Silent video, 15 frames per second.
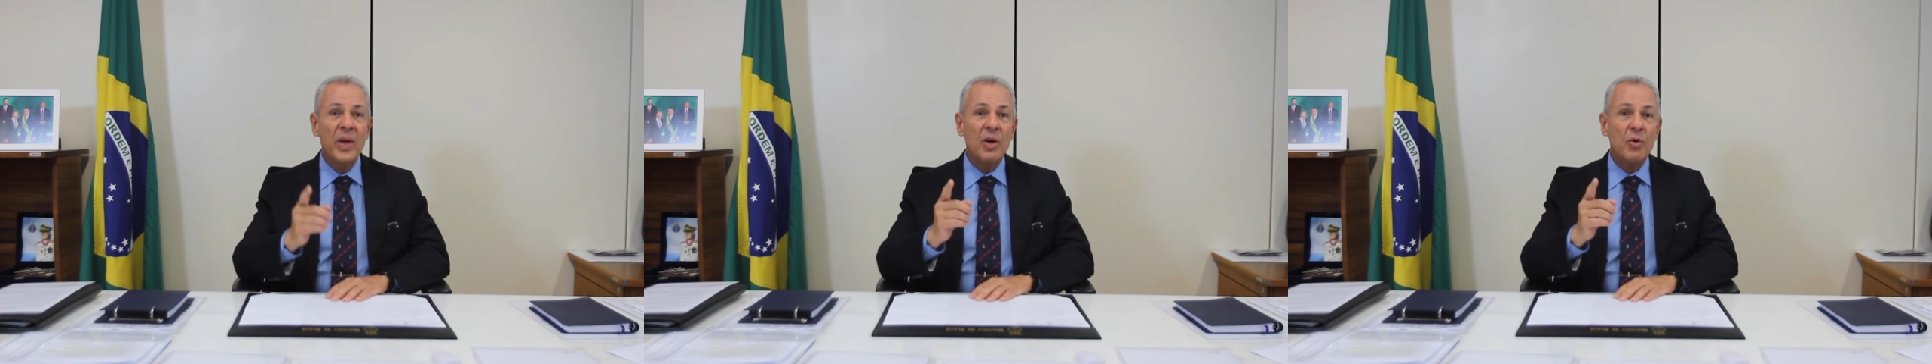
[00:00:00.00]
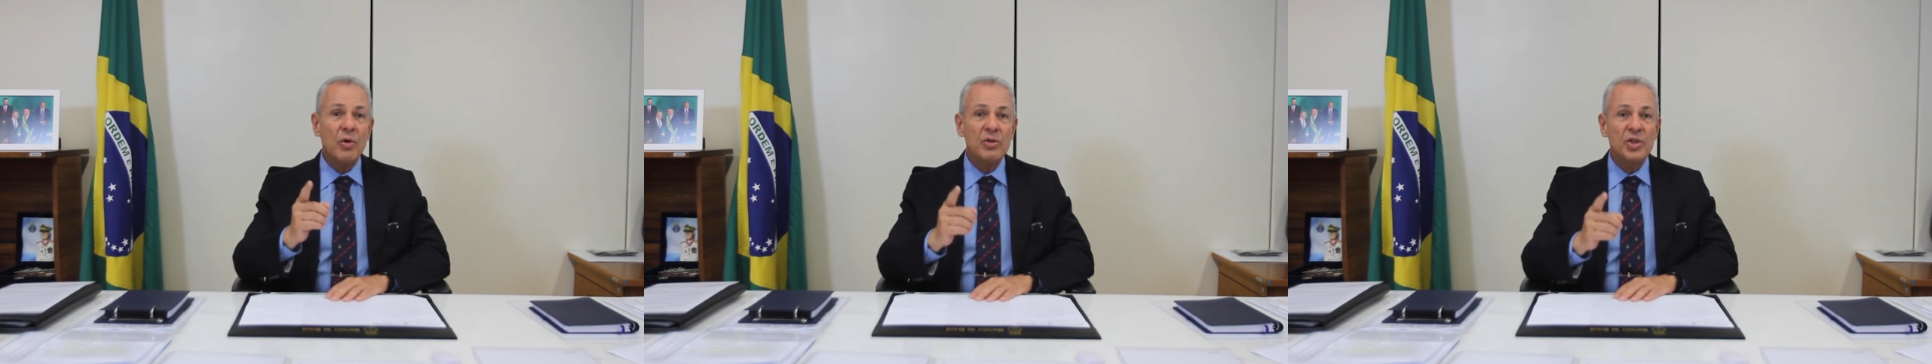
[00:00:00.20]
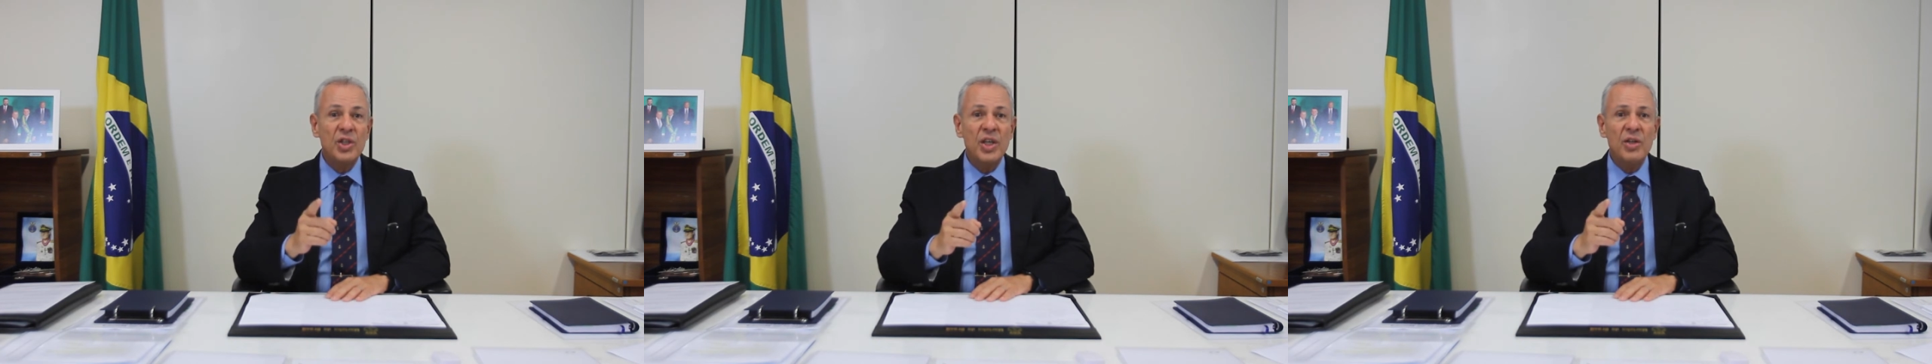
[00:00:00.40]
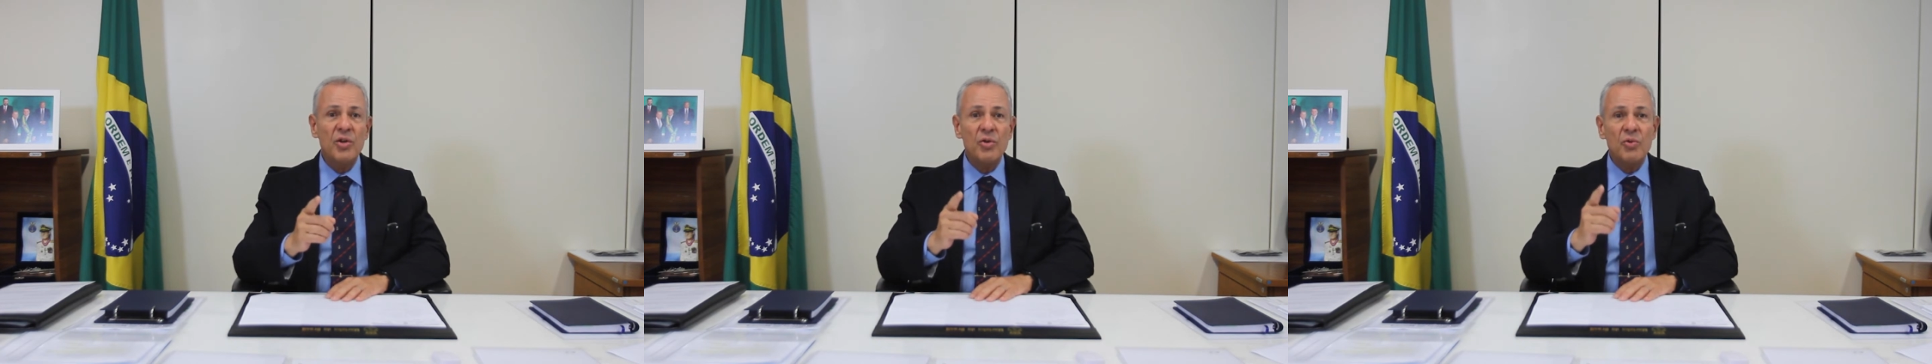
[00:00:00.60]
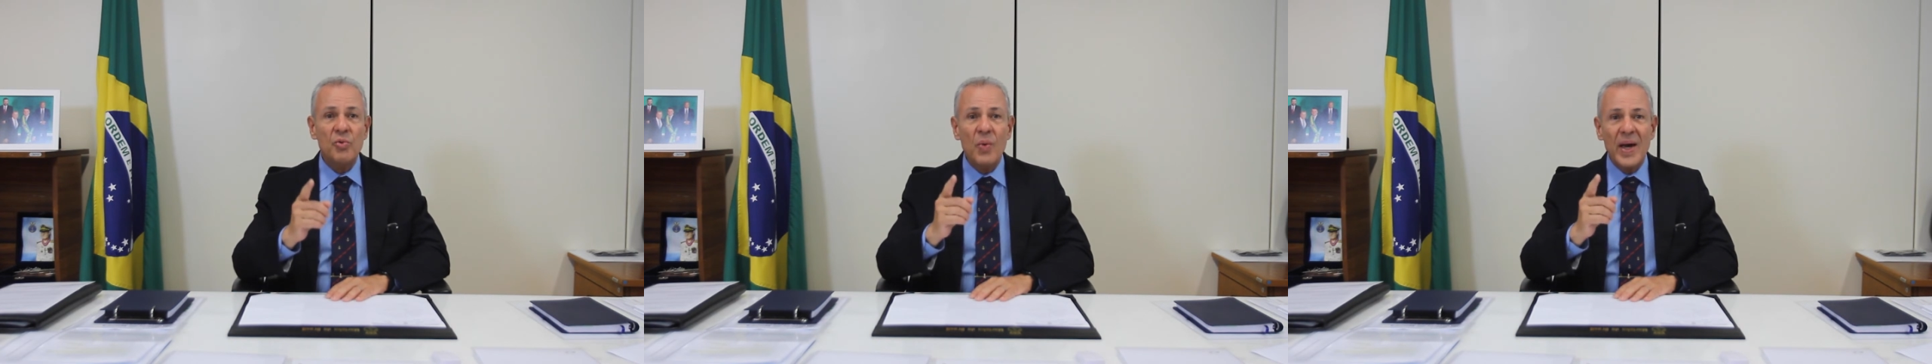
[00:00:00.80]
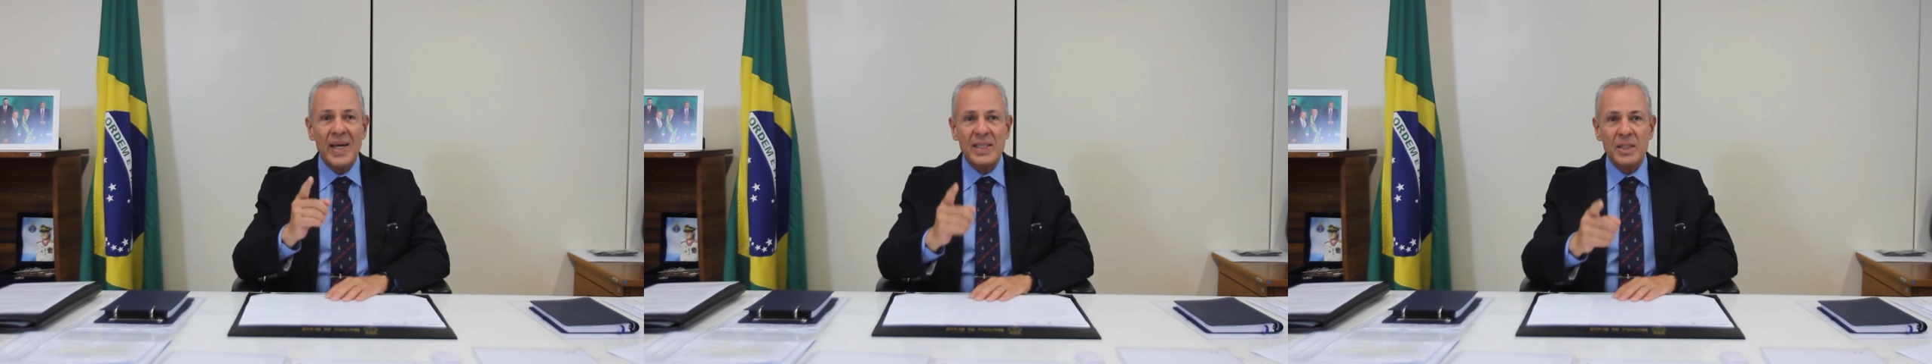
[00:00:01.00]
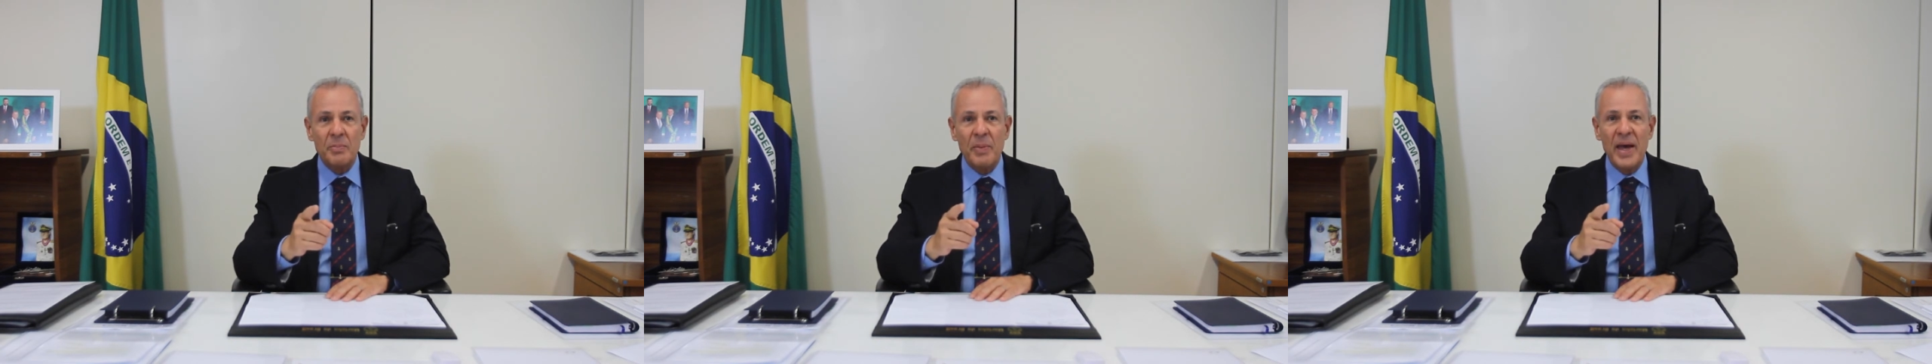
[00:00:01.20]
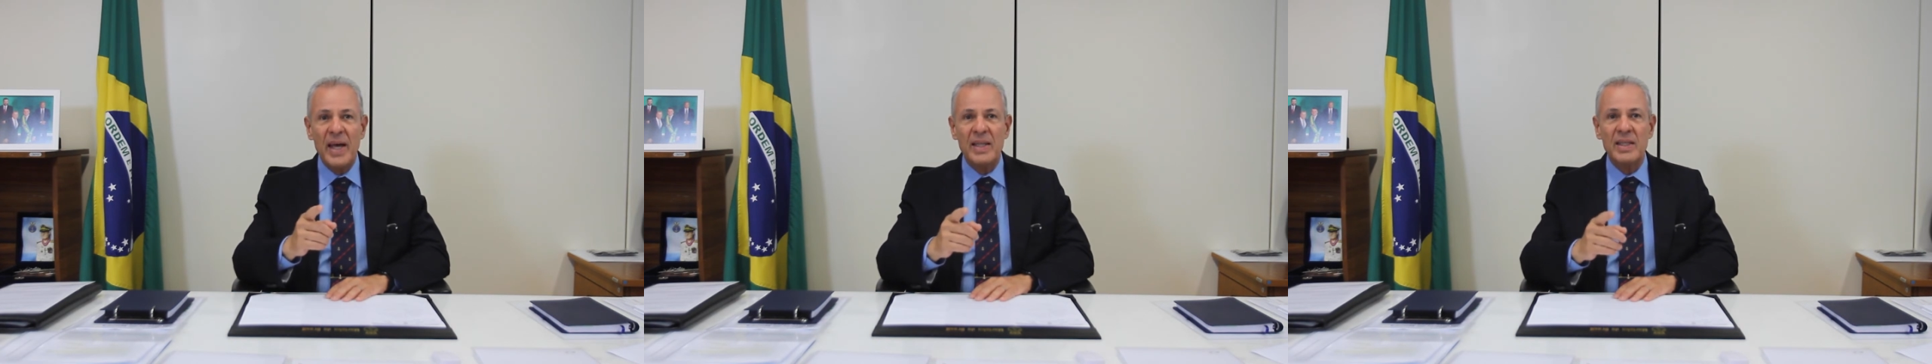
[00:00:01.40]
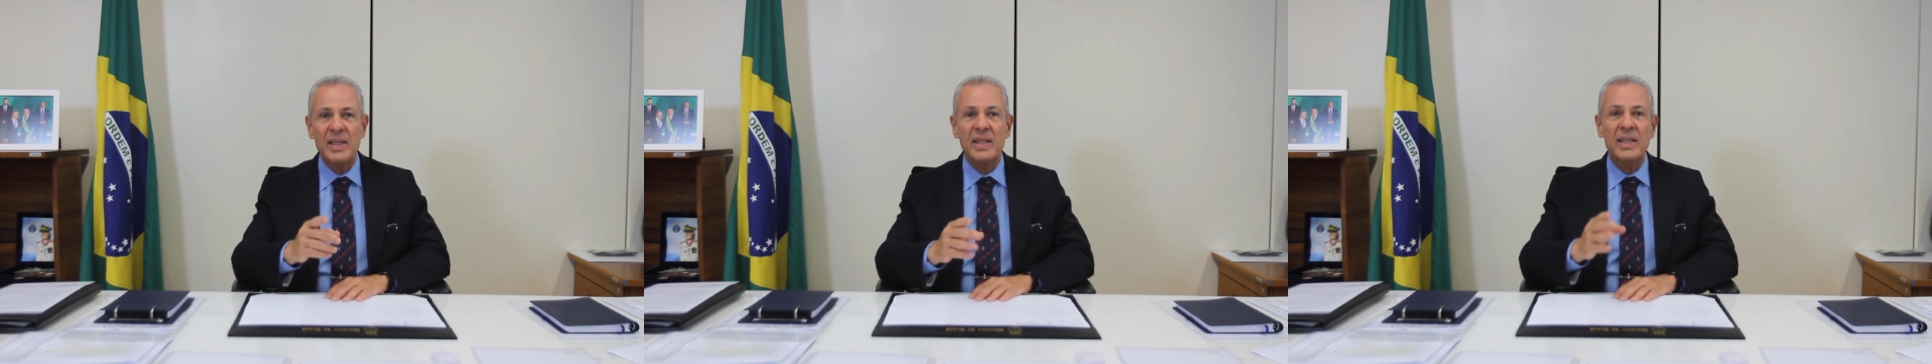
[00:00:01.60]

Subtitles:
continue to expand